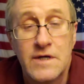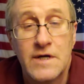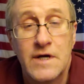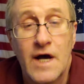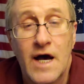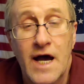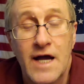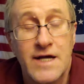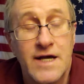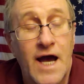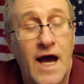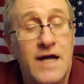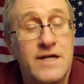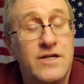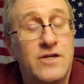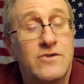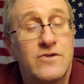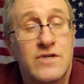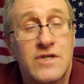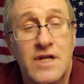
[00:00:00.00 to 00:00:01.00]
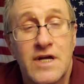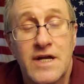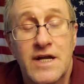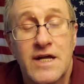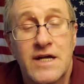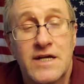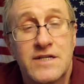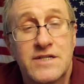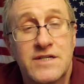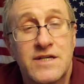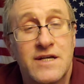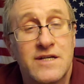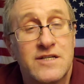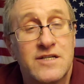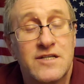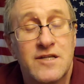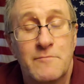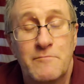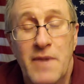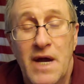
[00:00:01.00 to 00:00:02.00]
I use Linux. It's
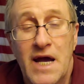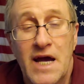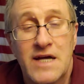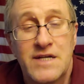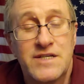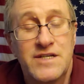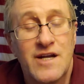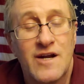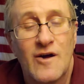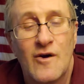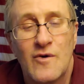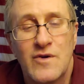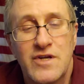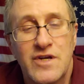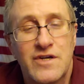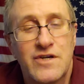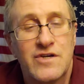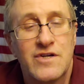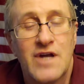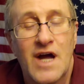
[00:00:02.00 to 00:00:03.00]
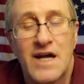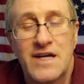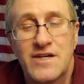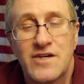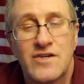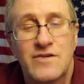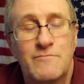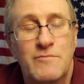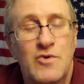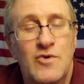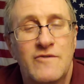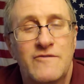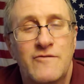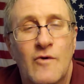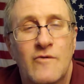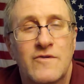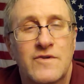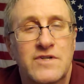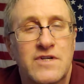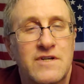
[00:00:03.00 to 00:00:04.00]
the best. I could move
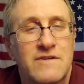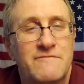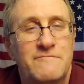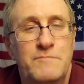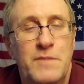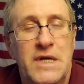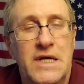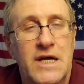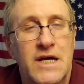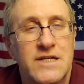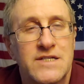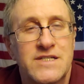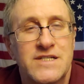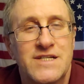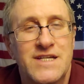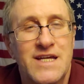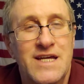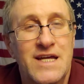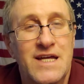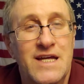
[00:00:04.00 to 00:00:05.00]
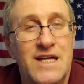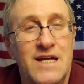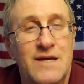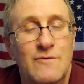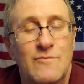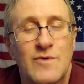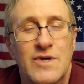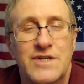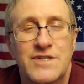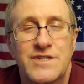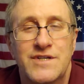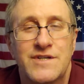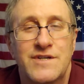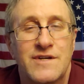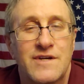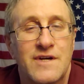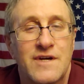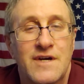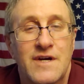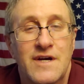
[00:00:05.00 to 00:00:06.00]
over to BSD, which
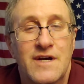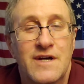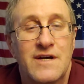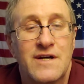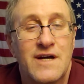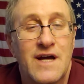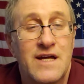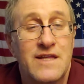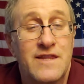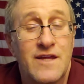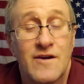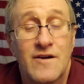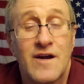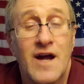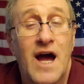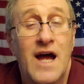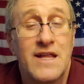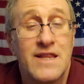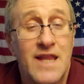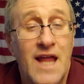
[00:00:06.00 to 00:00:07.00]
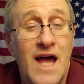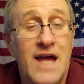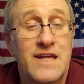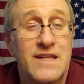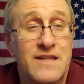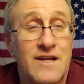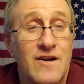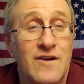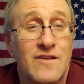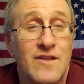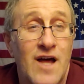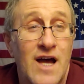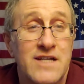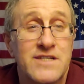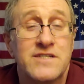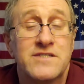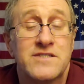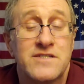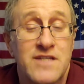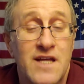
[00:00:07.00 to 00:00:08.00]
I like their
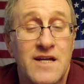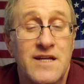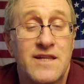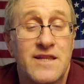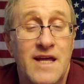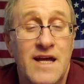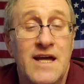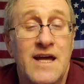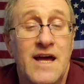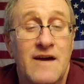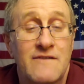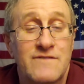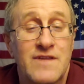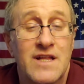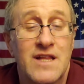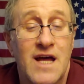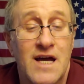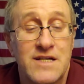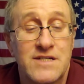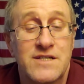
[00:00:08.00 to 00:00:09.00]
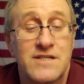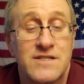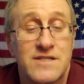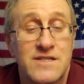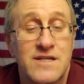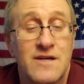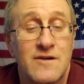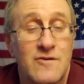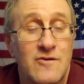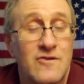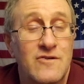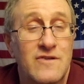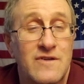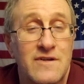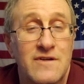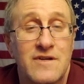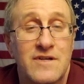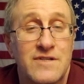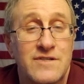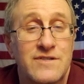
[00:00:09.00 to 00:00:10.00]
license. They have the license that
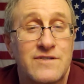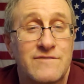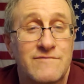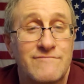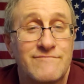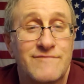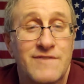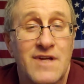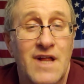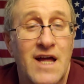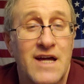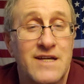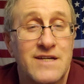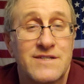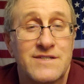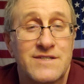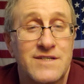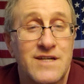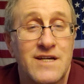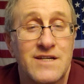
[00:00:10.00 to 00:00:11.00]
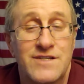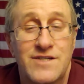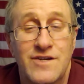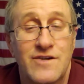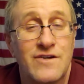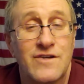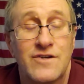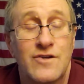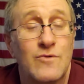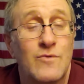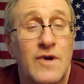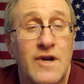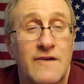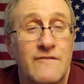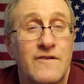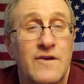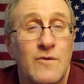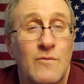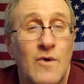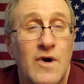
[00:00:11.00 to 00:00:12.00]
is says you can do
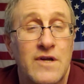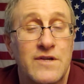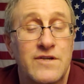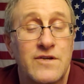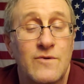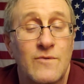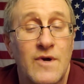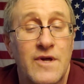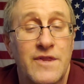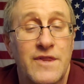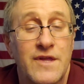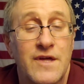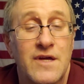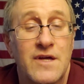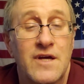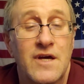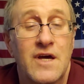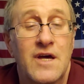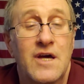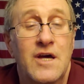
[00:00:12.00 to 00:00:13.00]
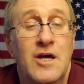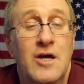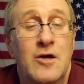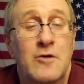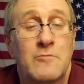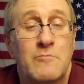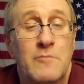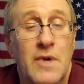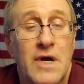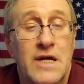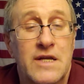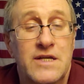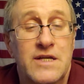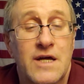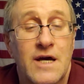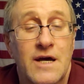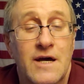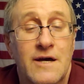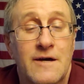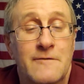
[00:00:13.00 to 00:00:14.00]
whatever you want to with it, but
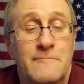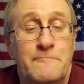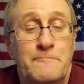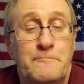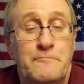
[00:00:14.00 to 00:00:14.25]
the